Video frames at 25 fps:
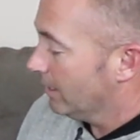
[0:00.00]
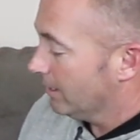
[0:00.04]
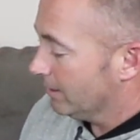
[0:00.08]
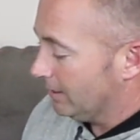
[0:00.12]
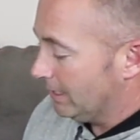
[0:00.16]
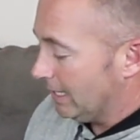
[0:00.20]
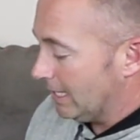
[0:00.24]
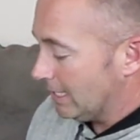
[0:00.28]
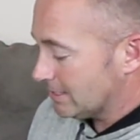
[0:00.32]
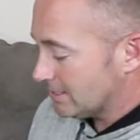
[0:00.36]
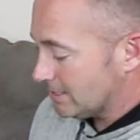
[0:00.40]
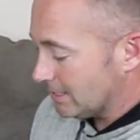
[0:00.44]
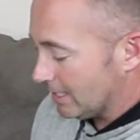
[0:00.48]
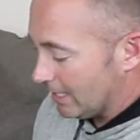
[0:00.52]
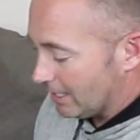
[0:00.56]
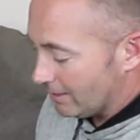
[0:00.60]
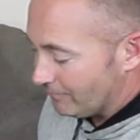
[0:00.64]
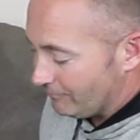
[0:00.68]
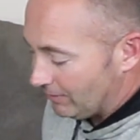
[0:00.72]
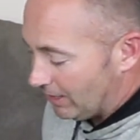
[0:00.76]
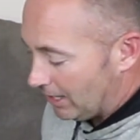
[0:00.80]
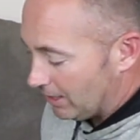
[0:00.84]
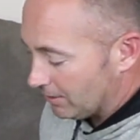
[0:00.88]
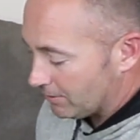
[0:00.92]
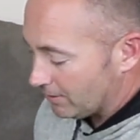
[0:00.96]
Next, I got
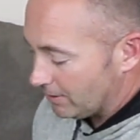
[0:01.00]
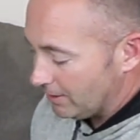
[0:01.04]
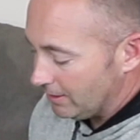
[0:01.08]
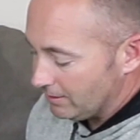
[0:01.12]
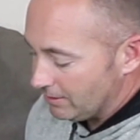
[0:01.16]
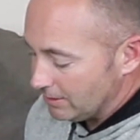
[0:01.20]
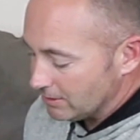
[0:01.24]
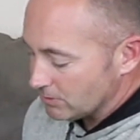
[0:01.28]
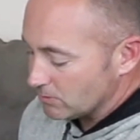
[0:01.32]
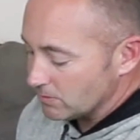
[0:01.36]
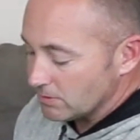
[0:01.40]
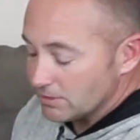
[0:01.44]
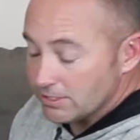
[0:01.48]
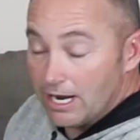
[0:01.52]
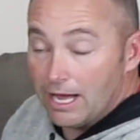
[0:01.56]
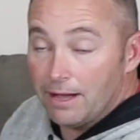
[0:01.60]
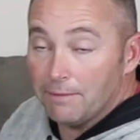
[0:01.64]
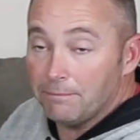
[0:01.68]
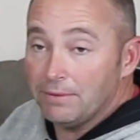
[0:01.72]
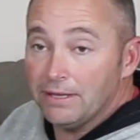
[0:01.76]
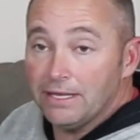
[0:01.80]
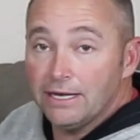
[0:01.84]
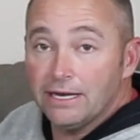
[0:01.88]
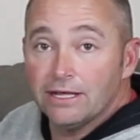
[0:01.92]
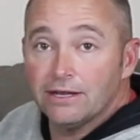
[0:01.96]
a Valkyrie. This one's
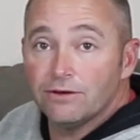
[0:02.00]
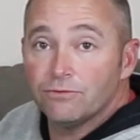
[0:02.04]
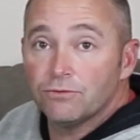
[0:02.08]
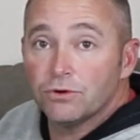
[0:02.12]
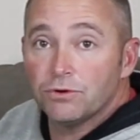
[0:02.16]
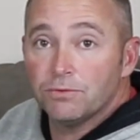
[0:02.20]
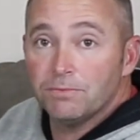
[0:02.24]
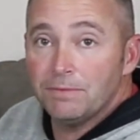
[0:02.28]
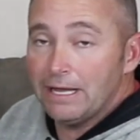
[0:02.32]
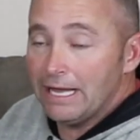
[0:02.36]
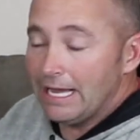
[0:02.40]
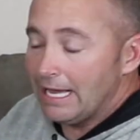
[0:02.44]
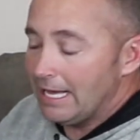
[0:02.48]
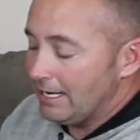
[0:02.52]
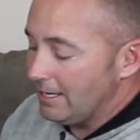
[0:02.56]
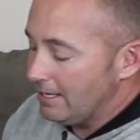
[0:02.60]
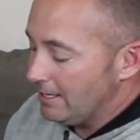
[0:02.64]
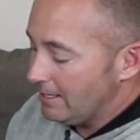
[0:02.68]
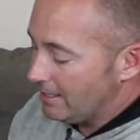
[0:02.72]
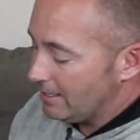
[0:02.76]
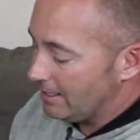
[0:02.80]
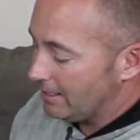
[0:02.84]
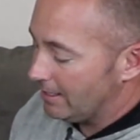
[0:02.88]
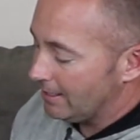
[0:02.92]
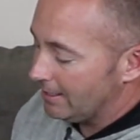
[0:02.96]
not beat in real bad.
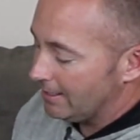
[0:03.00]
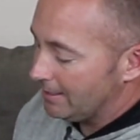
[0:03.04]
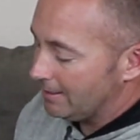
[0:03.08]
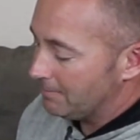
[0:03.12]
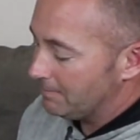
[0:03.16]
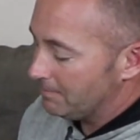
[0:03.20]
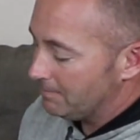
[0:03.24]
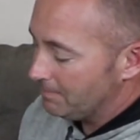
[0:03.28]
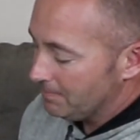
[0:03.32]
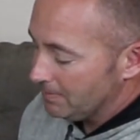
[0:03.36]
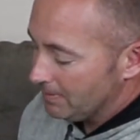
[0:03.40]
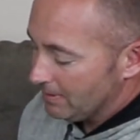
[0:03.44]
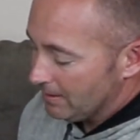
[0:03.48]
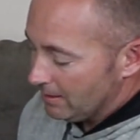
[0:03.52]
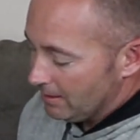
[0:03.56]
I'm